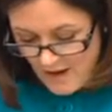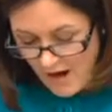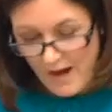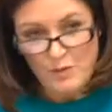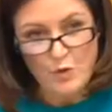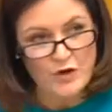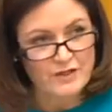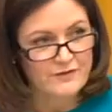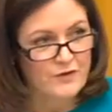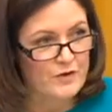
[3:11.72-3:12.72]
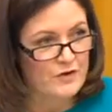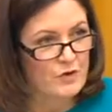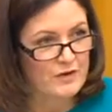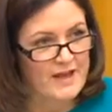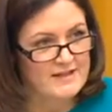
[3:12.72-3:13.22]
I worked for an
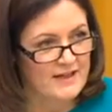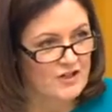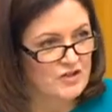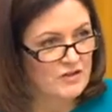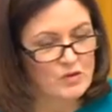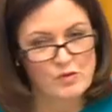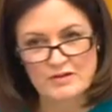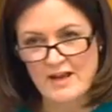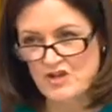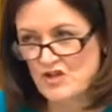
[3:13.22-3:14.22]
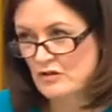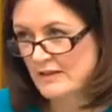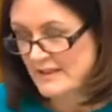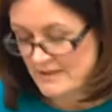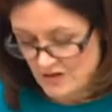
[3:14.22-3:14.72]
organisation called National
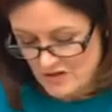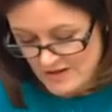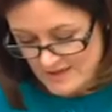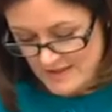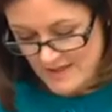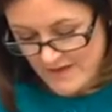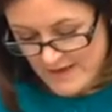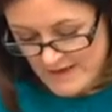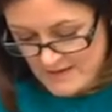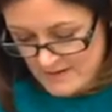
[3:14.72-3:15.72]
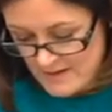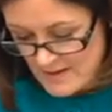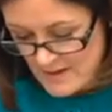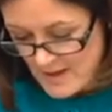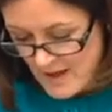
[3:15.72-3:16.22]
Indigenous TV.
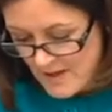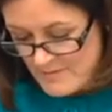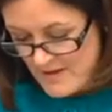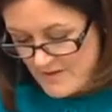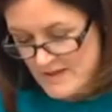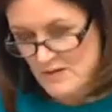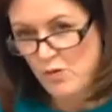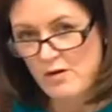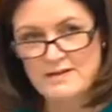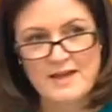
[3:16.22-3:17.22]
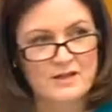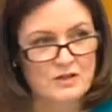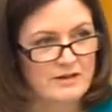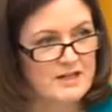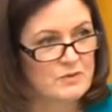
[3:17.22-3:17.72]
This was an
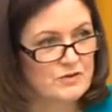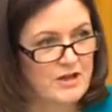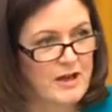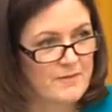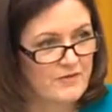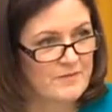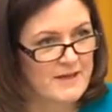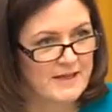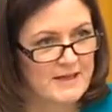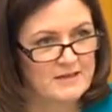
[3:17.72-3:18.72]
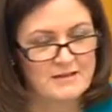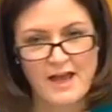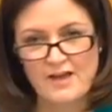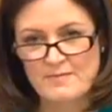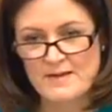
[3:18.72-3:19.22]
incredible time for me. It
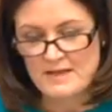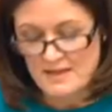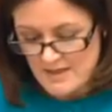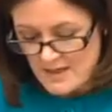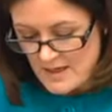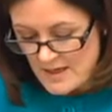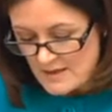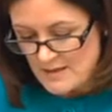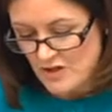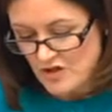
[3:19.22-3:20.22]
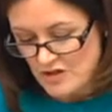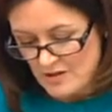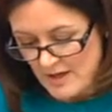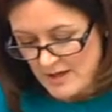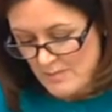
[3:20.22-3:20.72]
gave me such
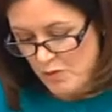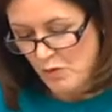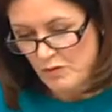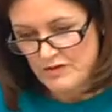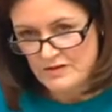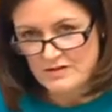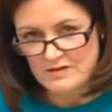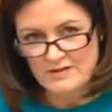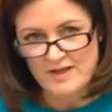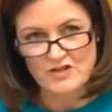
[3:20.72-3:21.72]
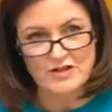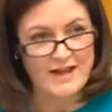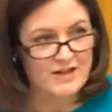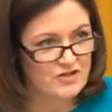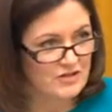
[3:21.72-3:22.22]
an important
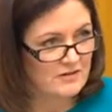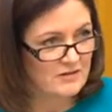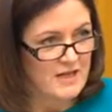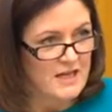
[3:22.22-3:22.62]
education